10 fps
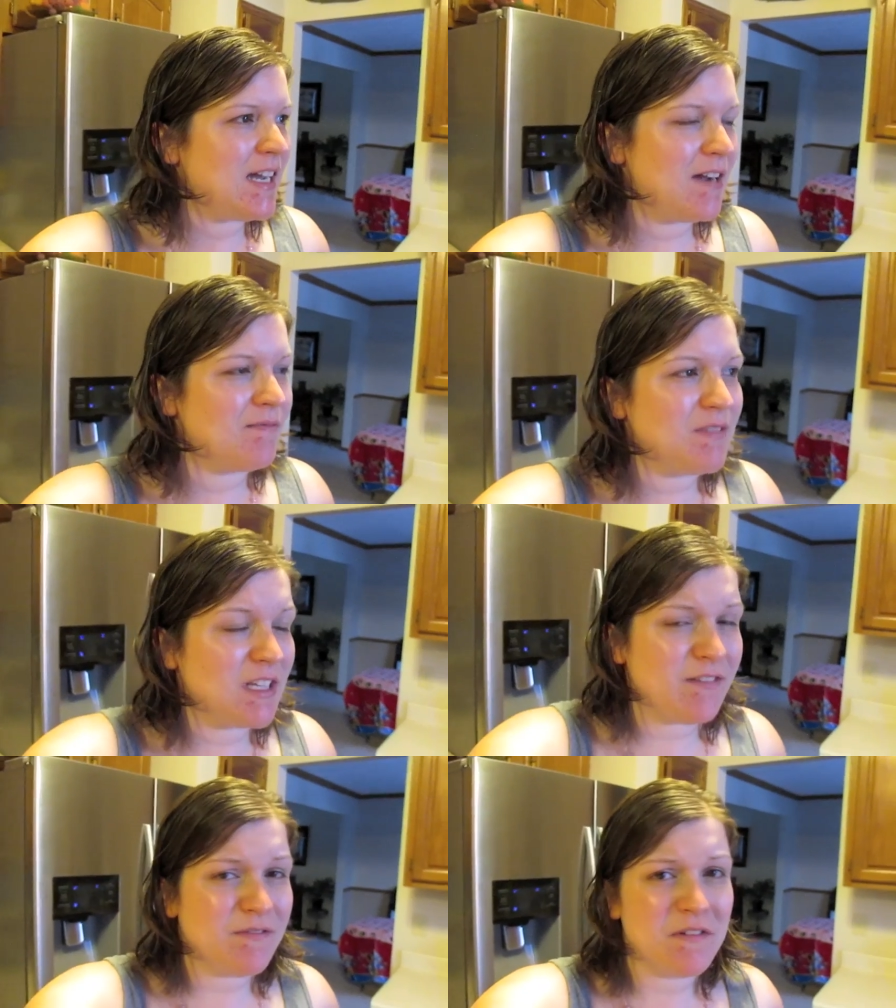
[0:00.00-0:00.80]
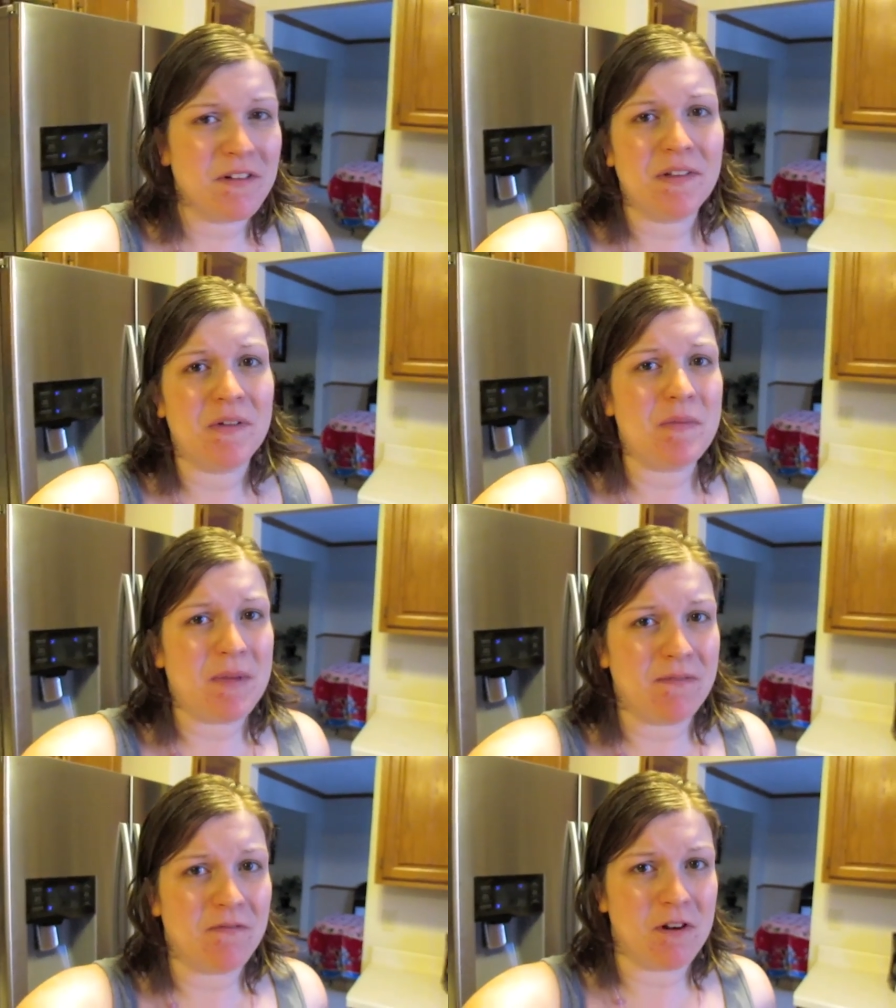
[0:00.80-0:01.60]
I'm looking forward to it
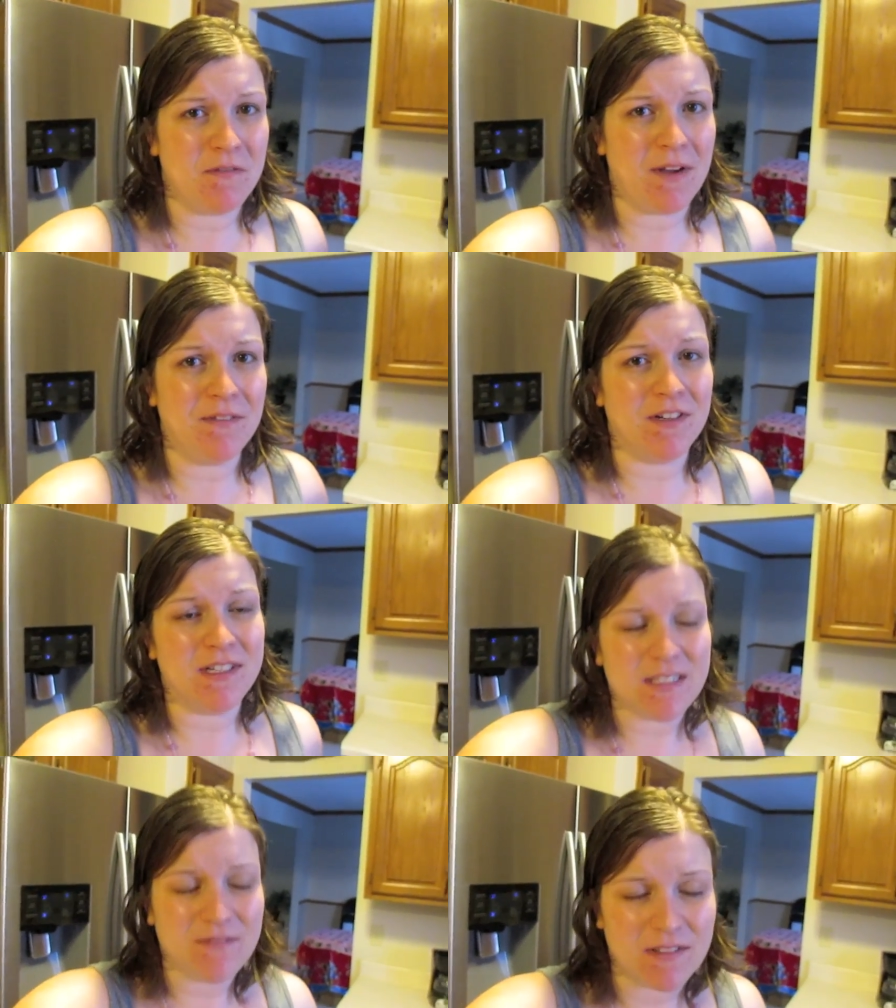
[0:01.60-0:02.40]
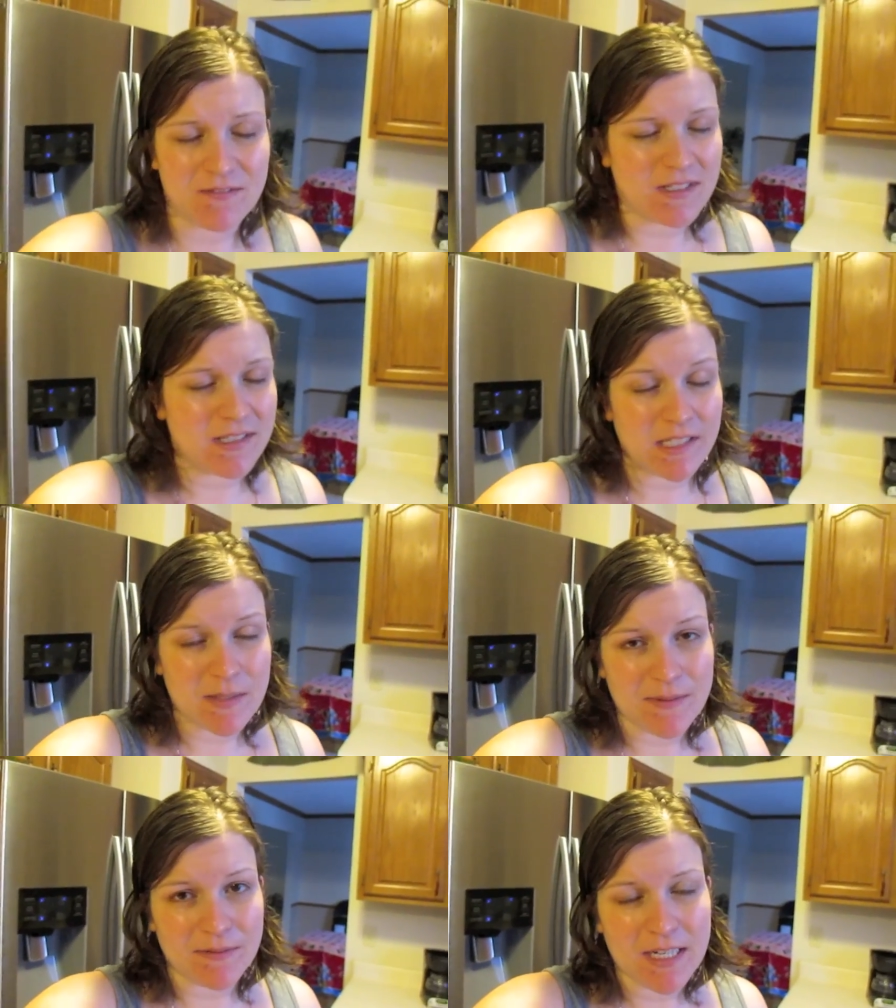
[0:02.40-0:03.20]
being forty-five degrees, even if it is going
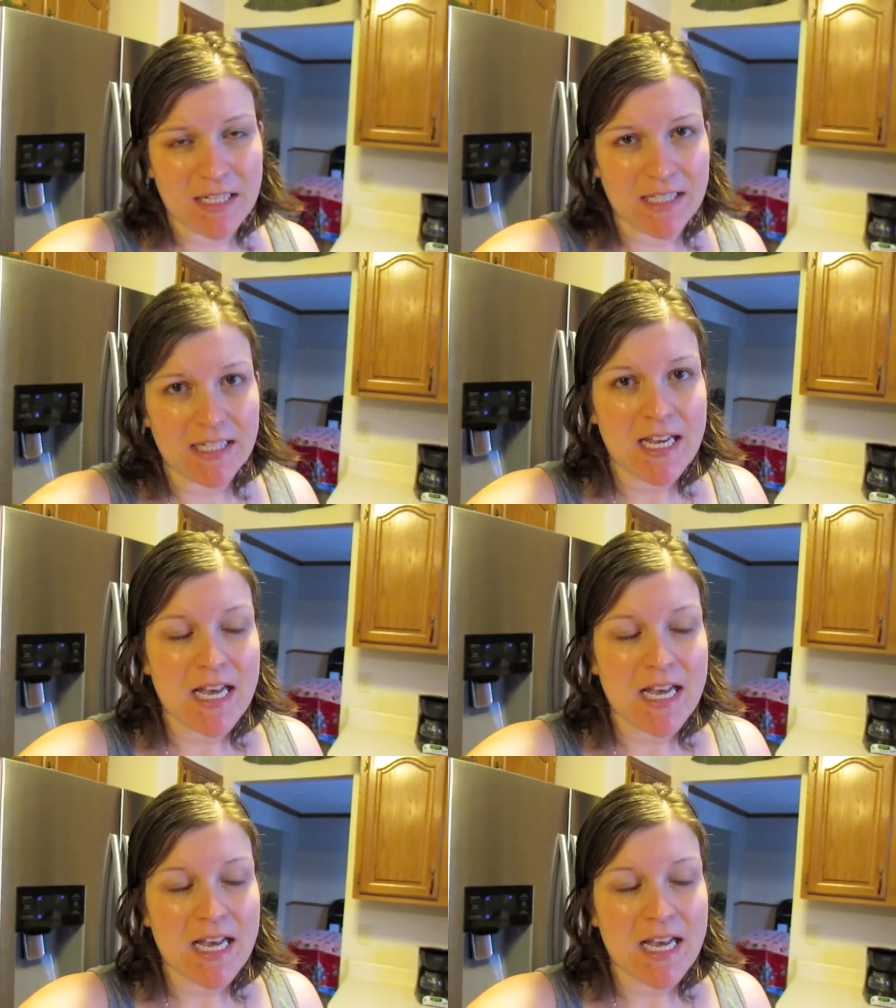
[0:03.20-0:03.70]
to be raining.